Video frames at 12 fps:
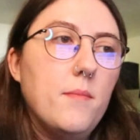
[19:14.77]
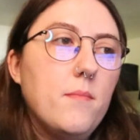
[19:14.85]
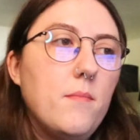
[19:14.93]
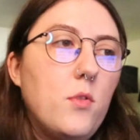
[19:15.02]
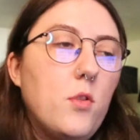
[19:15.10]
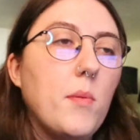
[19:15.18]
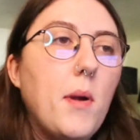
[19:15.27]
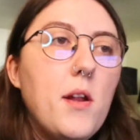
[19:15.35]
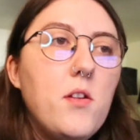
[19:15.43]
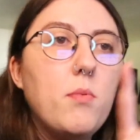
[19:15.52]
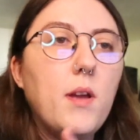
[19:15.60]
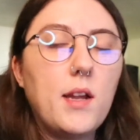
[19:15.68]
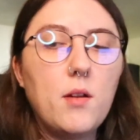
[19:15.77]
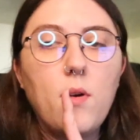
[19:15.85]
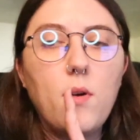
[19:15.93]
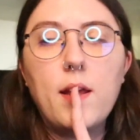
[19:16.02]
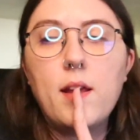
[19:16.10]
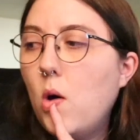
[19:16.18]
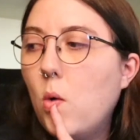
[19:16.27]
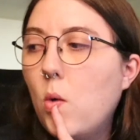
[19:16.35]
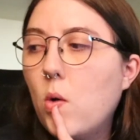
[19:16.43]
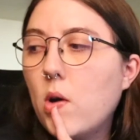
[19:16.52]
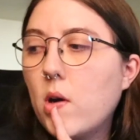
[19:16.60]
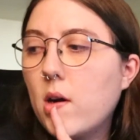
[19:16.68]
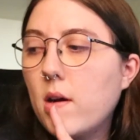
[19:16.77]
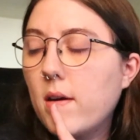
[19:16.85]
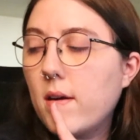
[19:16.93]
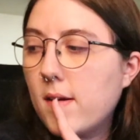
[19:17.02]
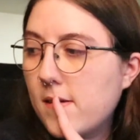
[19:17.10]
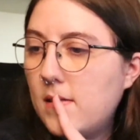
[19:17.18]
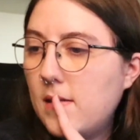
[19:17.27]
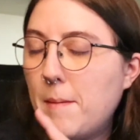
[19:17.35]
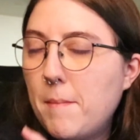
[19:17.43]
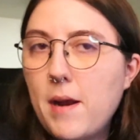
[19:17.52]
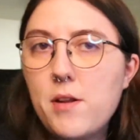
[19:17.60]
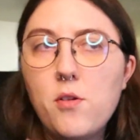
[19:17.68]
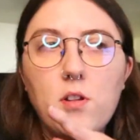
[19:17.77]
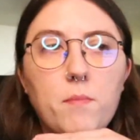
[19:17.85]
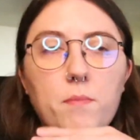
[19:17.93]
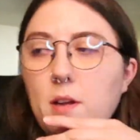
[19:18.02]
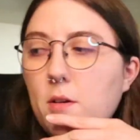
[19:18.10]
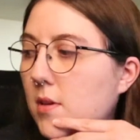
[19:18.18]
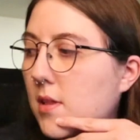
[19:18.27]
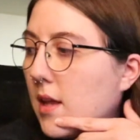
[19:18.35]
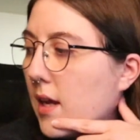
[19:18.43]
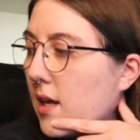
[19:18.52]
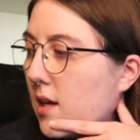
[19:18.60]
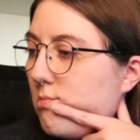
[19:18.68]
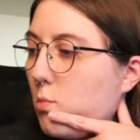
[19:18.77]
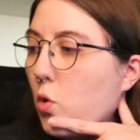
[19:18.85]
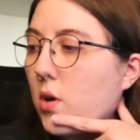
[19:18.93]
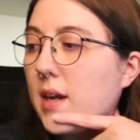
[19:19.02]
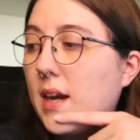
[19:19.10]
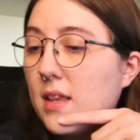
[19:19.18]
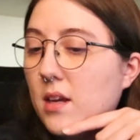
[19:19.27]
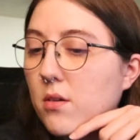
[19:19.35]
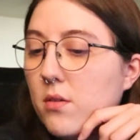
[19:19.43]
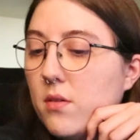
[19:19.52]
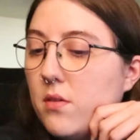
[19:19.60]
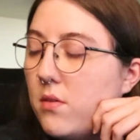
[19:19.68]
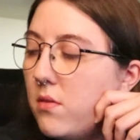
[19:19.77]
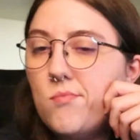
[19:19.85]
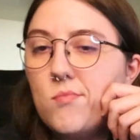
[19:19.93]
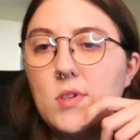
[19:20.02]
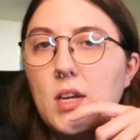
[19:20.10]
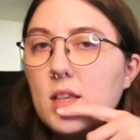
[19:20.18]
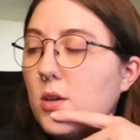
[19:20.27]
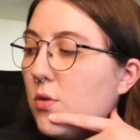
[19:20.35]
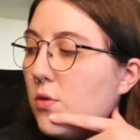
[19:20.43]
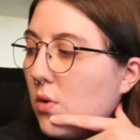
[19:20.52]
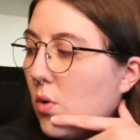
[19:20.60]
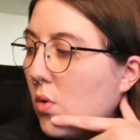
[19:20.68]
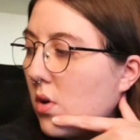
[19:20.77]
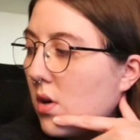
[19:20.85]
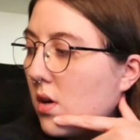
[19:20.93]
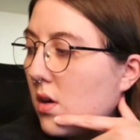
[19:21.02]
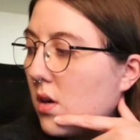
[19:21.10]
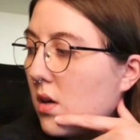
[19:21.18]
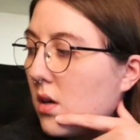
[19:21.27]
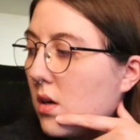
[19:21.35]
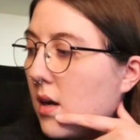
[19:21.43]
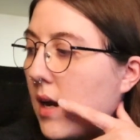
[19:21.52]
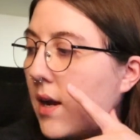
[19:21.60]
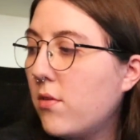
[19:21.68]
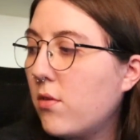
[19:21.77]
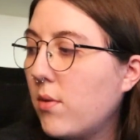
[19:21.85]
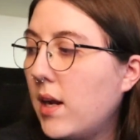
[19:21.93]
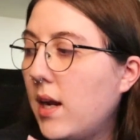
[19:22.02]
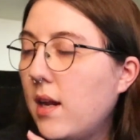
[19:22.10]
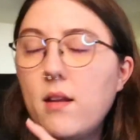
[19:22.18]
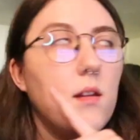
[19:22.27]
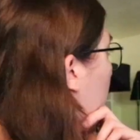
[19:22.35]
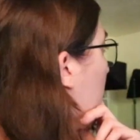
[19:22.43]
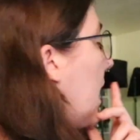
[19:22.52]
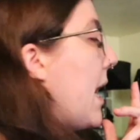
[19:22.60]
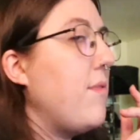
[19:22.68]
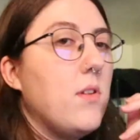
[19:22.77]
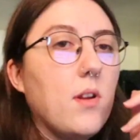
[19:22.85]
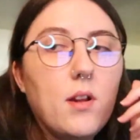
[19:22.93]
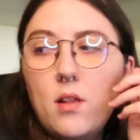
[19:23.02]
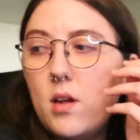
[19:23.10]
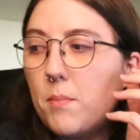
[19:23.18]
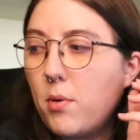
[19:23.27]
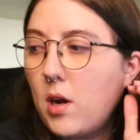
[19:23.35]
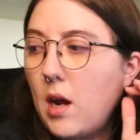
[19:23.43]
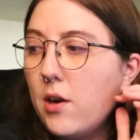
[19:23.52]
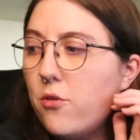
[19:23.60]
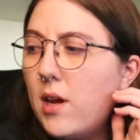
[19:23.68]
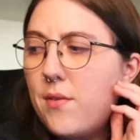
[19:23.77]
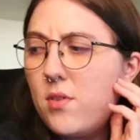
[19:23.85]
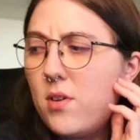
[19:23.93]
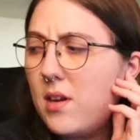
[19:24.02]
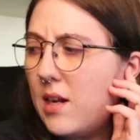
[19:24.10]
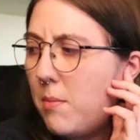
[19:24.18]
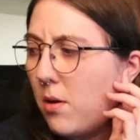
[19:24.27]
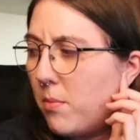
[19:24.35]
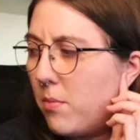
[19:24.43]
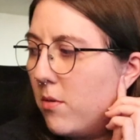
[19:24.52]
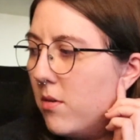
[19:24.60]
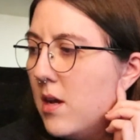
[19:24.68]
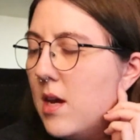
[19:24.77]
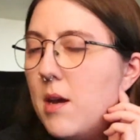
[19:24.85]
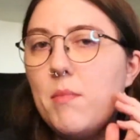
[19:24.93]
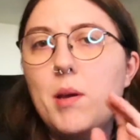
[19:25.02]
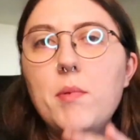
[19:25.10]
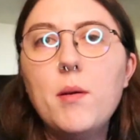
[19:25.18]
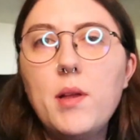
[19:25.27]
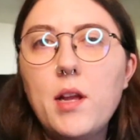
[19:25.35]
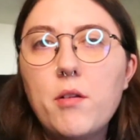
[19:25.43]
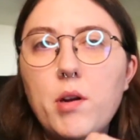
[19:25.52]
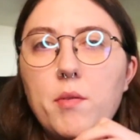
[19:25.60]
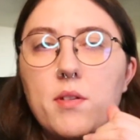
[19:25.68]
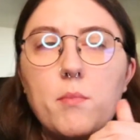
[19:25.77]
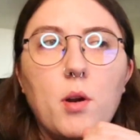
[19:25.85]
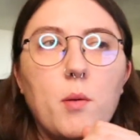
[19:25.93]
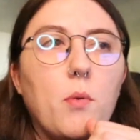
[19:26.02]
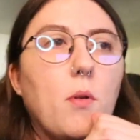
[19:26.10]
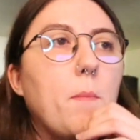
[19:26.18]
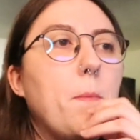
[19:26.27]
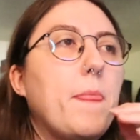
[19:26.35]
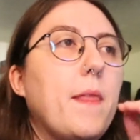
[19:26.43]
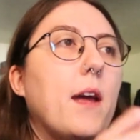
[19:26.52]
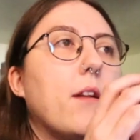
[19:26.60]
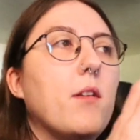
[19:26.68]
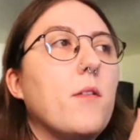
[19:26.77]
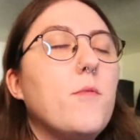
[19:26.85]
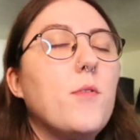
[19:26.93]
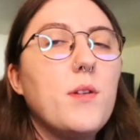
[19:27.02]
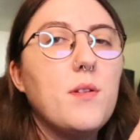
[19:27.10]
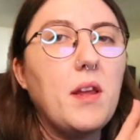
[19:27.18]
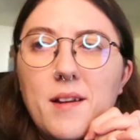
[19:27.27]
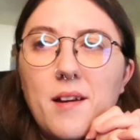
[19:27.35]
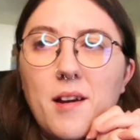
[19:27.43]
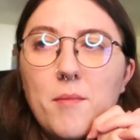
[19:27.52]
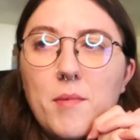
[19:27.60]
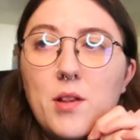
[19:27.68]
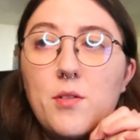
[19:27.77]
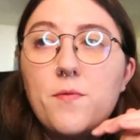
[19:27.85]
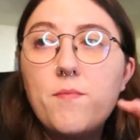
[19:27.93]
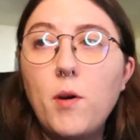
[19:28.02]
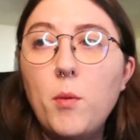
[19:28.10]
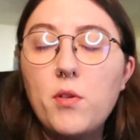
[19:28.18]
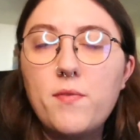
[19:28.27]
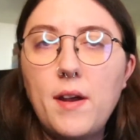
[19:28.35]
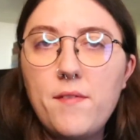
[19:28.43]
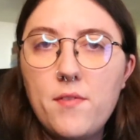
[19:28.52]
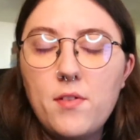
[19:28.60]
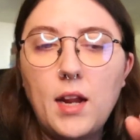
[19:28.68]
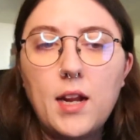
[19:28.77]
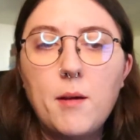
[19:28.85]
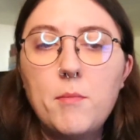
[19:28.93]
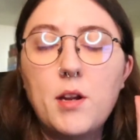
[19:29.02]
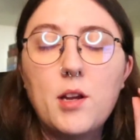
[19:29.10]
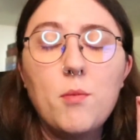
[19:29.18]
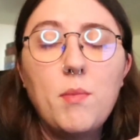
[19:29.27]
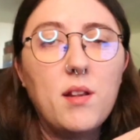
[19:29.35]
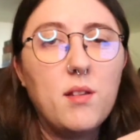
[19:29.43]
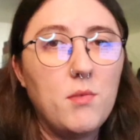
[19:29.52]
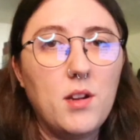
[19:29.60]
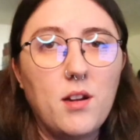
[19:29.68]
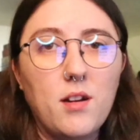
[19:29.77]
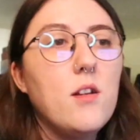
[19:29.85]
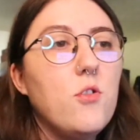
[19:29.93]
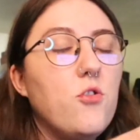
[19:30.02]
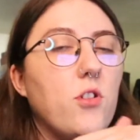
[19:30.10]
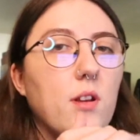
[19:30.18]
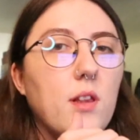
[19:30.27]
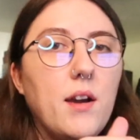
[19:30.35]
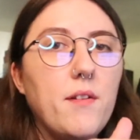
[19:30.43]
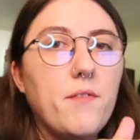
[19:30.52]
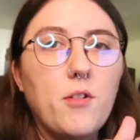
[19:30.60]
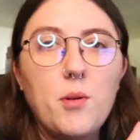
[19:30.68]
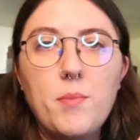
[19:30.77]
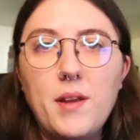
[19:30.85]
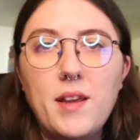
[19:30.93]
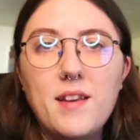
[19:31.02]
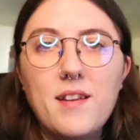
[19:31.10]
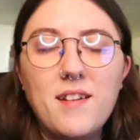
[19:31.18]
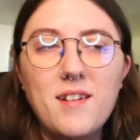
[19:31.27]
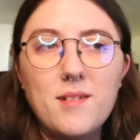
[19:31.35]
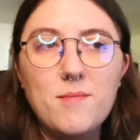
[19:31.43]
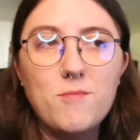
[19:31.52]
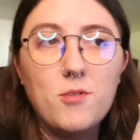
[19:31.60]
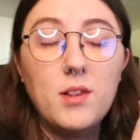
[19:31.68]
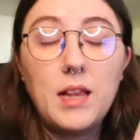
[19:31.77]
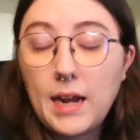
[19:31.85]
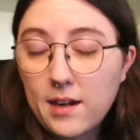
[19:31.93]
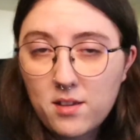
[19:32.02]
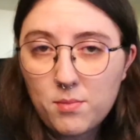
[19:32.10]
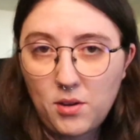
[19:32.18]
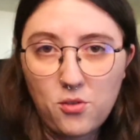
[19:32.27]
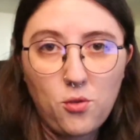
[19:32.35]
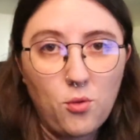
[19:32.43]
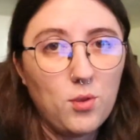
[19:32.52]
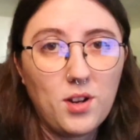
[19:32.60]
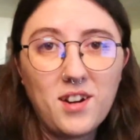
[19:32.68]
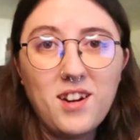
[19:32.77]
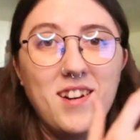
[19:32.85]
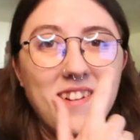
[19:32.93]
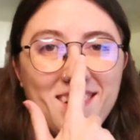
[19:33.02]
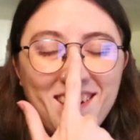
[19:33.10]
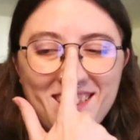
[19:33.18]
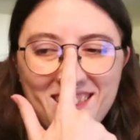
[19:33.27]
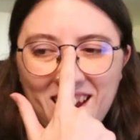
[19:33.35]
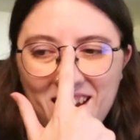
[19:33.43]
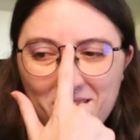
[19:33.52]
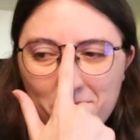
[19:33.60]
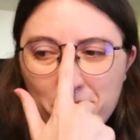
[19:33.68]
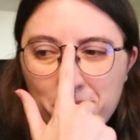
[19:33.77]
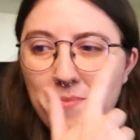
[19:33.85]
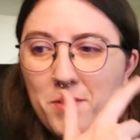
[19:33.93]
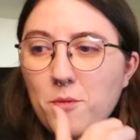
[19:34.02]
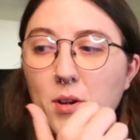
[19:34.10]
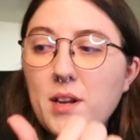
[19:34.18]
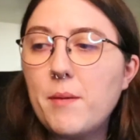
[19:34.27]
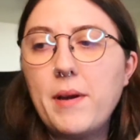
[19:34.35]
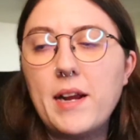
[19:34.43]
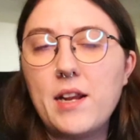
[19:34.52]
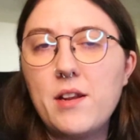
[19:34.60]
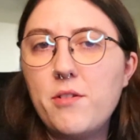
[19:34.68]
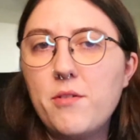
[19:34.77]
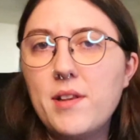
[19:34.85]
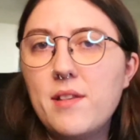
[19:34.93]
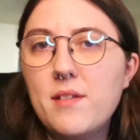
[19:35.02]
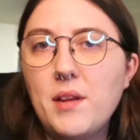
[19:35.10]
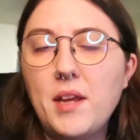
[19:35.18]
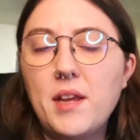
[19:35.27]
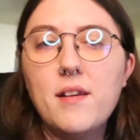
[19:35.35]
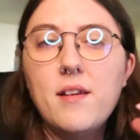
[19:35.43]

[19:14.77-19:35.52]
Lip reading: So we might do black and white, or I might do something with like more yellows. Yellows, or I have green. I haven't done a lot of actually, I haven't done any purple. Maybe I'll play around with some purple. I don't know. We'll see. It's almost 5:15. I'm gonna go make some dinner, chill out for a bit, relax my shoulder, and then we'll get back into it and see